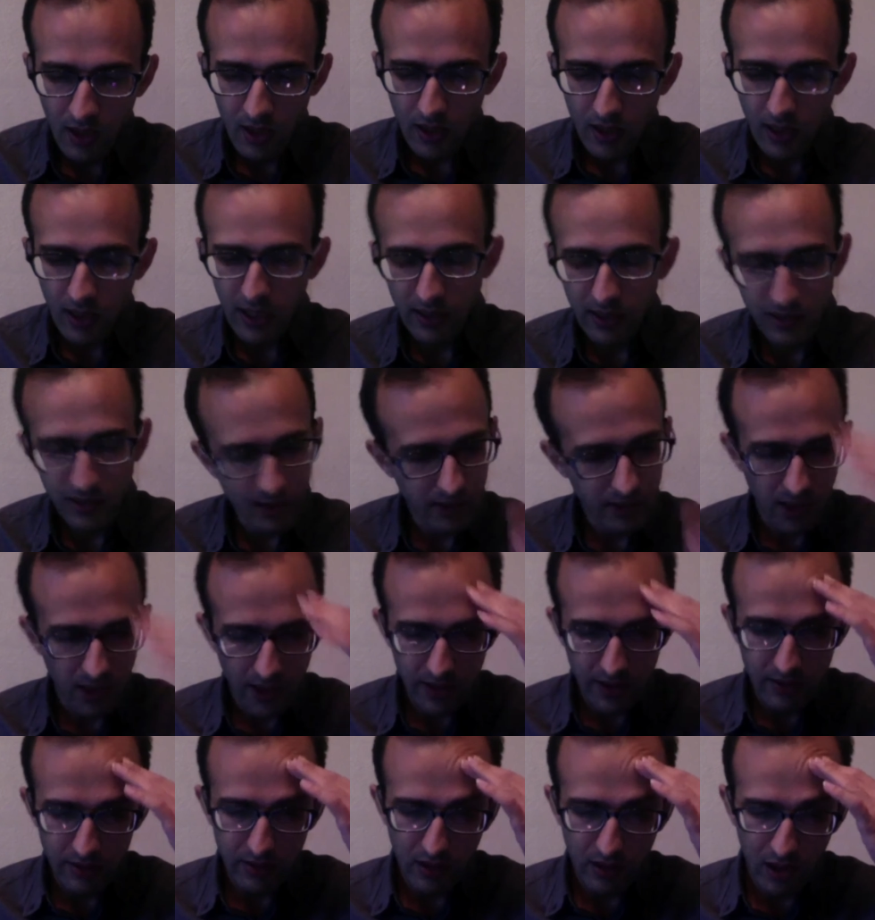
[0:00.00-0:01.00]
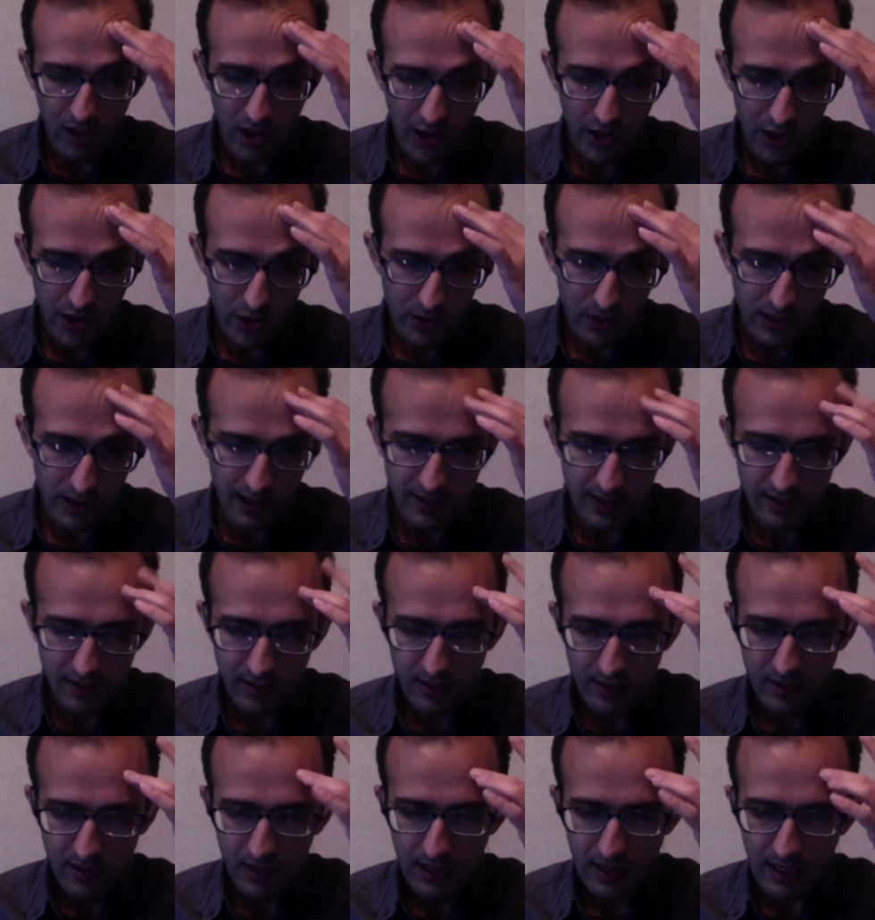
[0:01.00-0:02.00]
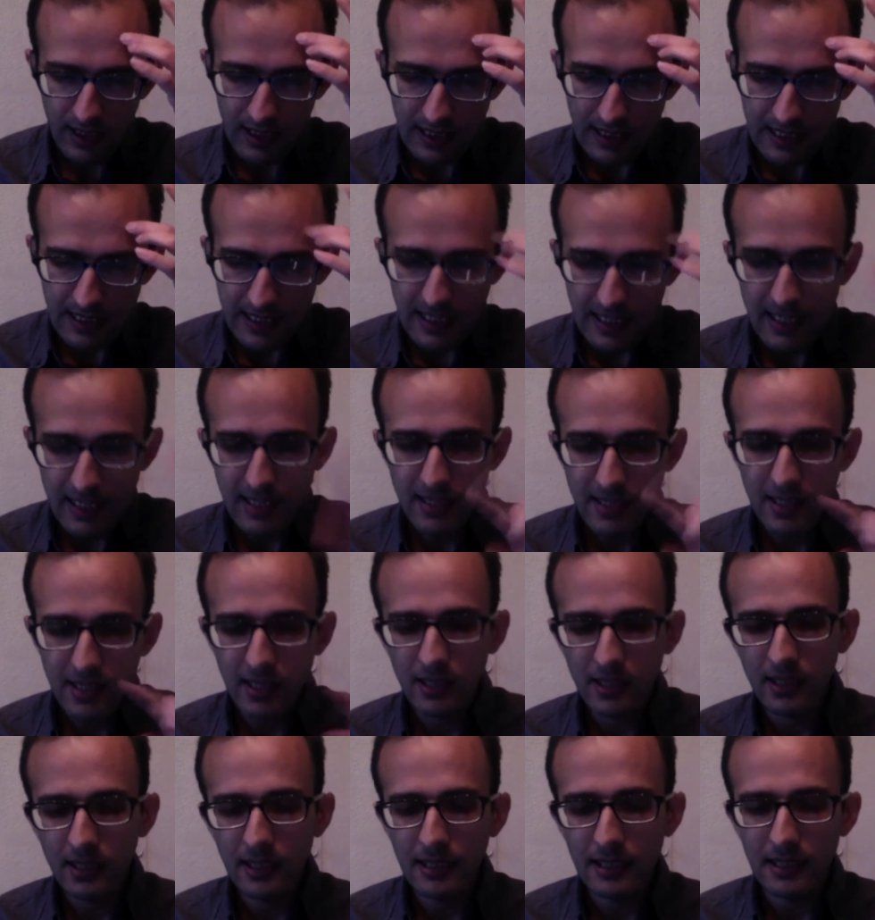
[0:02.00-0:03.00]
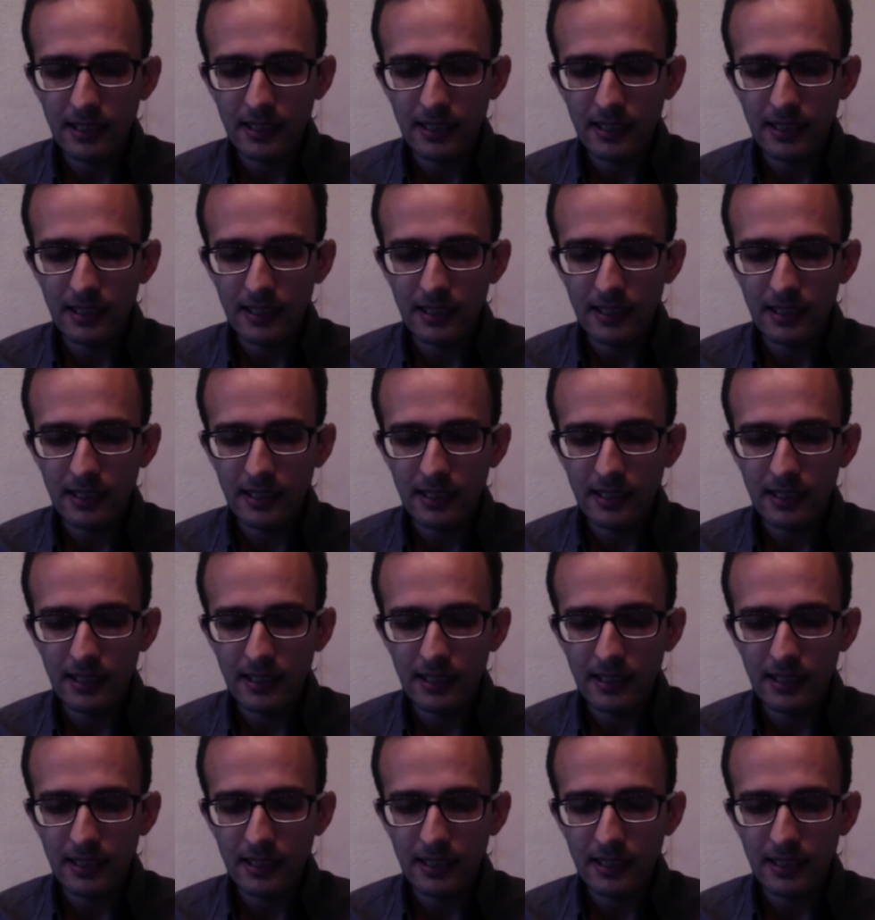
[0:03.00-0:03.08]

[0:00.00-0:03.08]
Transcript: Earlier, I argued that this necessary